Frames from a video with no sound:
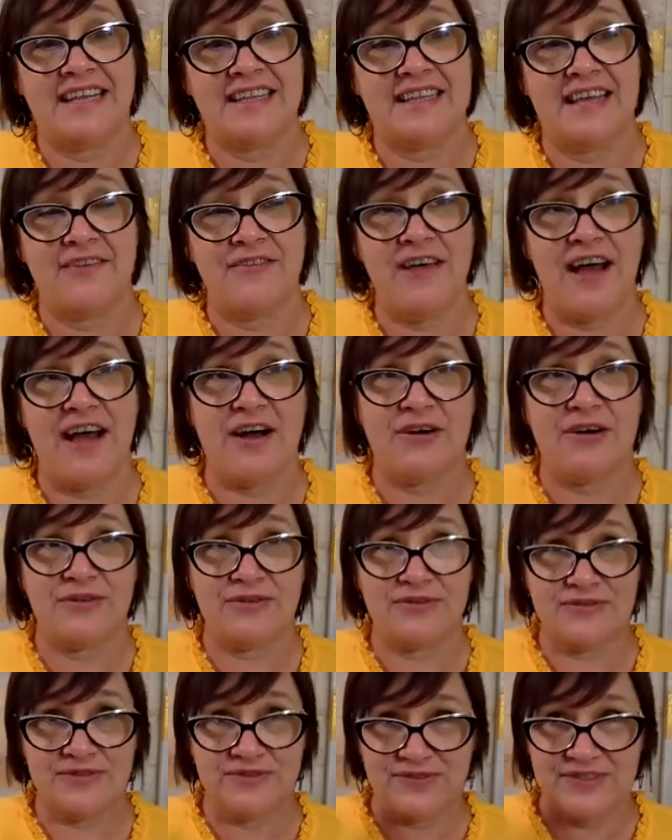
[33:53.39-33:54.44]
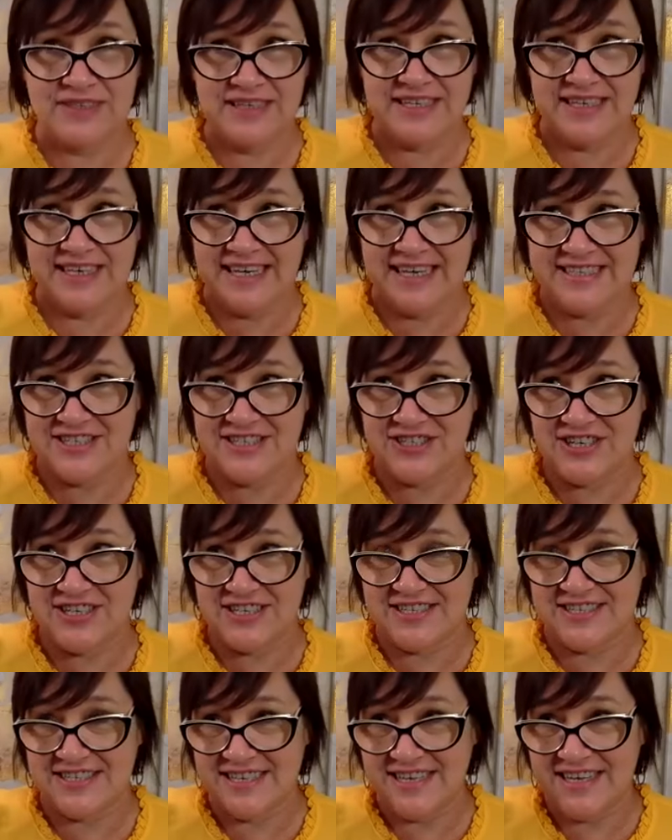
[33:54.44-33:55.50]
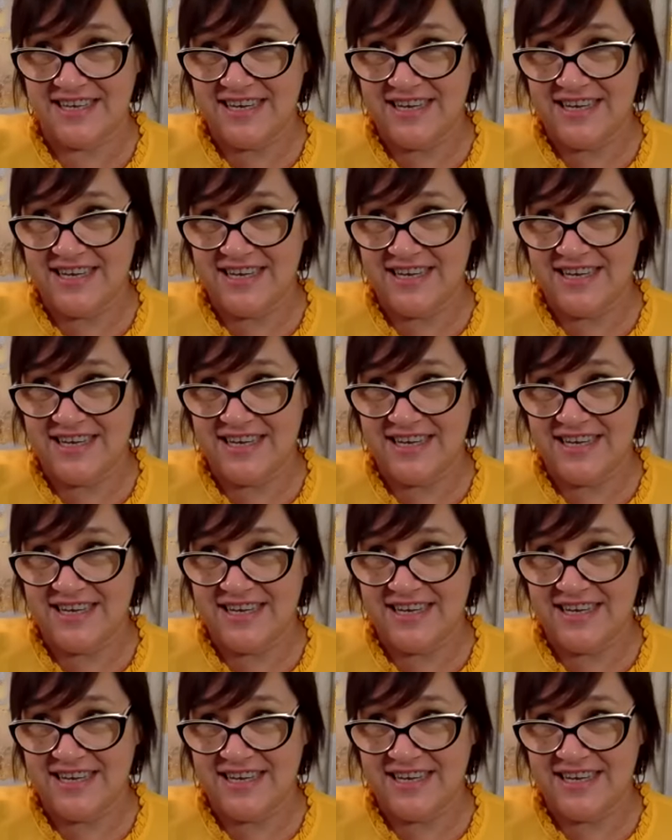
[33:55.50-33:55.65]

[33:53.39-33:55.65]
I love how it's just